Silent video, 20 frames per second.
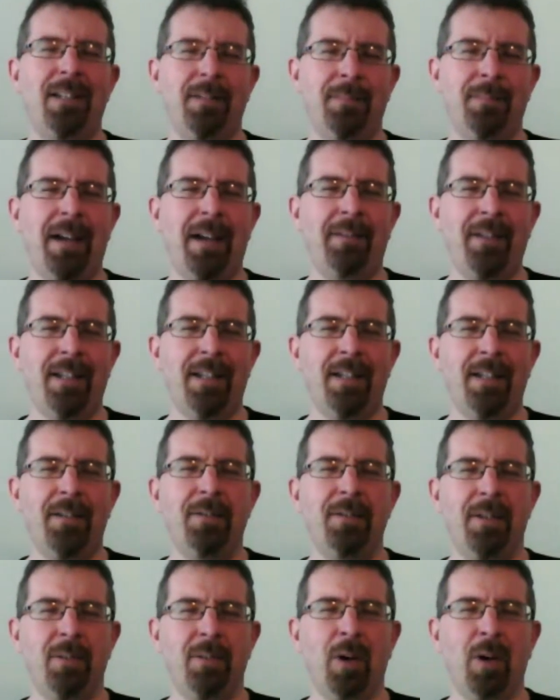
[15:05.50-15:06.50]
Sue's
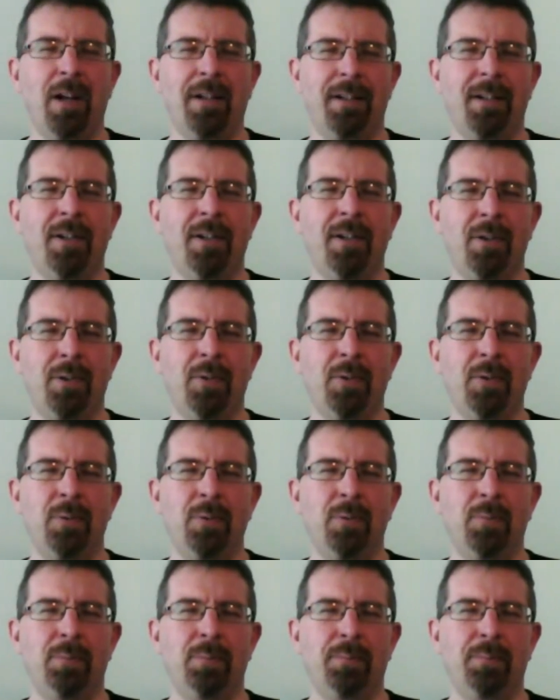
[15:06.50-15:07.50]
the one who
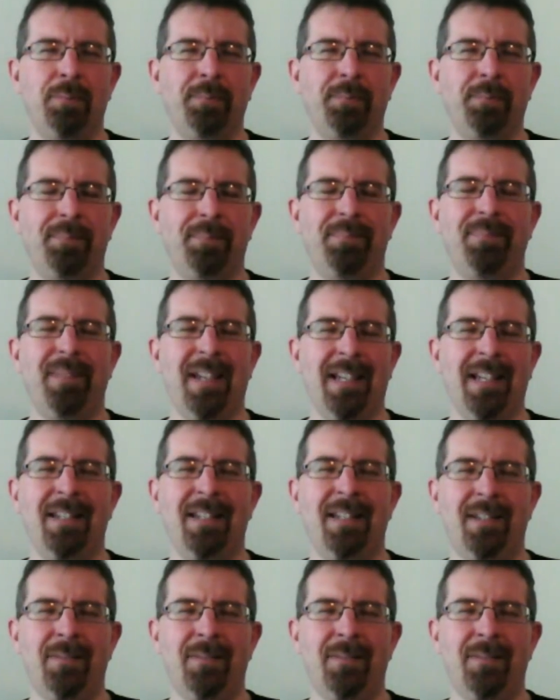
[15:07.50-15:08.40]
is.